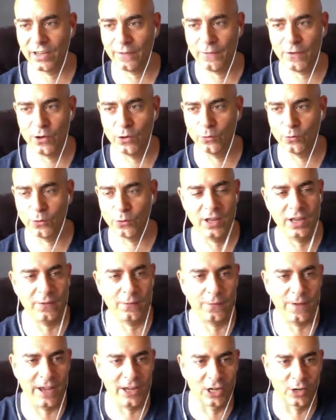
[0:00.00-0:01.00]
if you don't think
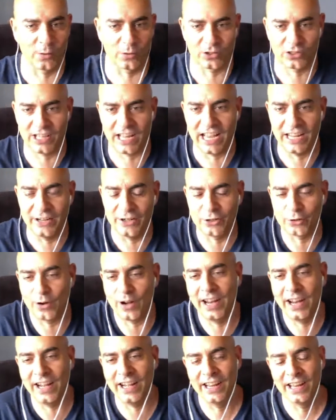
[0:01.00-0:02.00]
Fedor will stand and
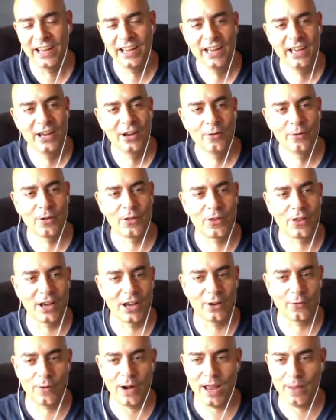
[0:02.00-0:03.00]
trade with
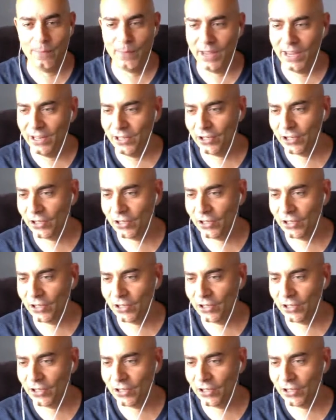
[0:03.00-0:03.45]
Rampage,